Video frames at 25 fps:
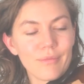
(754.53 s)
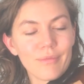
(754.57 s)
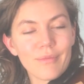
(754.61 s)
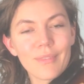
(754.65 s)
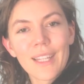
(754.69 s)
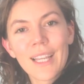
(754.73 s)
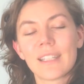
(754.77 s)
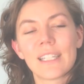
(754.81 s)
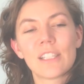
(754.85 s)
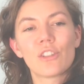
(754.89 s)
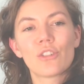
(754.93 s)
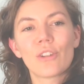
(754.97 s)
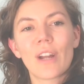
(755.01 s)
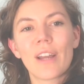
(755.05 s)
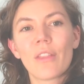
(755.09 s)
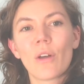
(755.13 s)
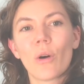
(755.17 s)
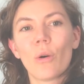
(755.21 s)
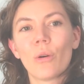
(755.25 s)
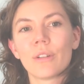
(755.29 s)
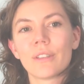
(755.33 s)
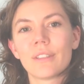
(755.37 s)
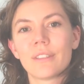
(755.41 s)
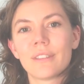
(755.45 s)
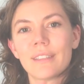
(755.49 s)
Let's try the
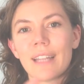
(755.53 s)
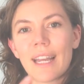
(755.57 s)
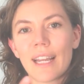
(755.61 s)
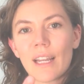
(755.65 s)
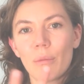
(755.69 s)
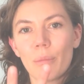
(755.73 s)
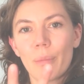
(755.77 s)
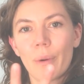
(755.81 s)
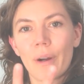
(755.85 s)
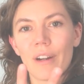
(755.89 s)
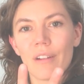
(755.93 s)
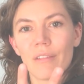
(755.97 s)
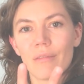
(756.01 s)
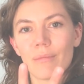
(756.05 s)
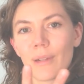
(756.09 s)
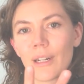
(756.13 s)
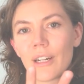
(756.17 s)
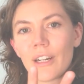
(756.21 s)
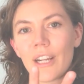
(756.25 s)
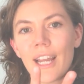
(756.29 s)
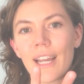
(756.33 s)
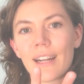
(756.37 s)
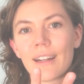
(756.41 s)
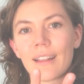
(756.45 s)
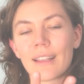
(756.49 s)
whole second part of Mary
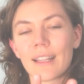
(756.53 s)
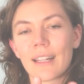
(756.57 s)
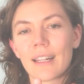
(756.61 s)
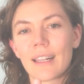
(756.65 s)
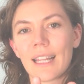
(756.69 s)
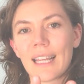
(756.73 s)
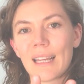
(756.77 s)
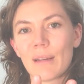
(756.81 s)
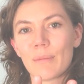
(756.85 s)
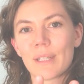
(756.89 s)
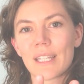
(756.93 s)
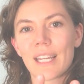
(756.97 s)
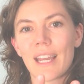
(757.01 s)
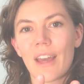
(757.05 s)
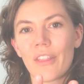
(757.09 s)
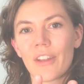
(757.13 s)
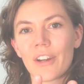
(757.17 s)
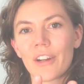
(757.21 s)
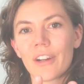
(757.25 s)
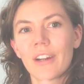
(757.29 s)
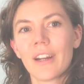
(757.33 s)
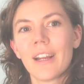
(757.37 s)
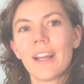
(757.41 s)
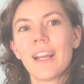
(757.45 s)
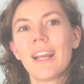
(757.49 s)
Had a Little Lamb together,